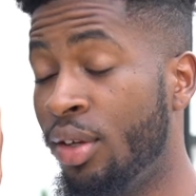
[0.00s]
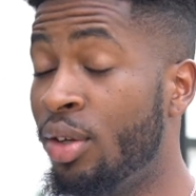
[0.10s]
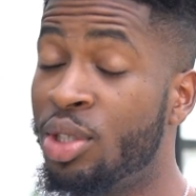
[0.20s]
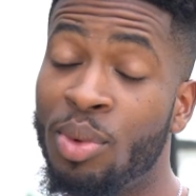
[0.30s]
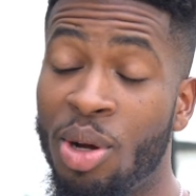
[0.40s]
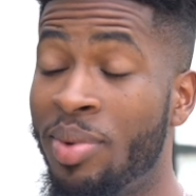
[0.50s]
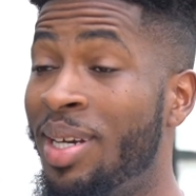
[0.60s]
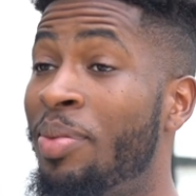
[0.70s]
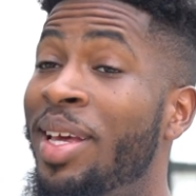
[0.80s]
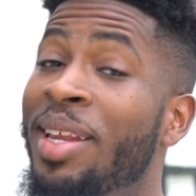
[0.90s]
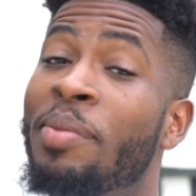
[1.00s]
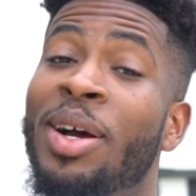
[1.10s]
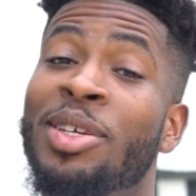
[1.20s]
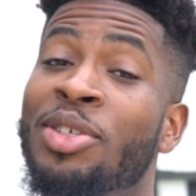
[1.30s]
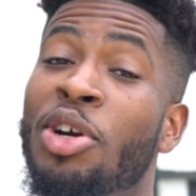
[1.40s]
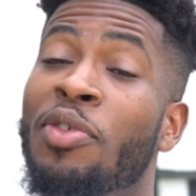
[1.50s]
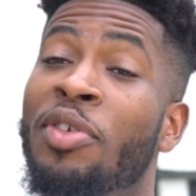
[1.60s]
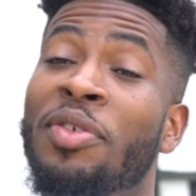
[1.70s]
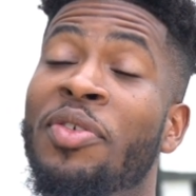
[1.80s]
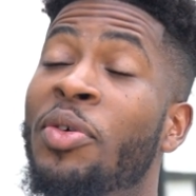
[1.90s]
You know, Jamal been complaining about his
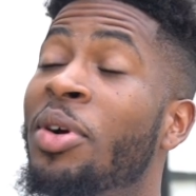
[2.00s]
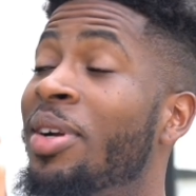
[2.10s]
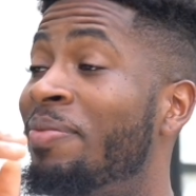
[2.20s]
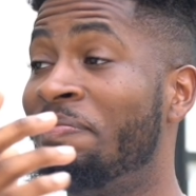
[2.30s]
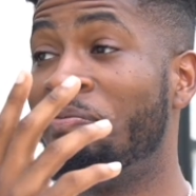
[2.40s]
girlfriend for,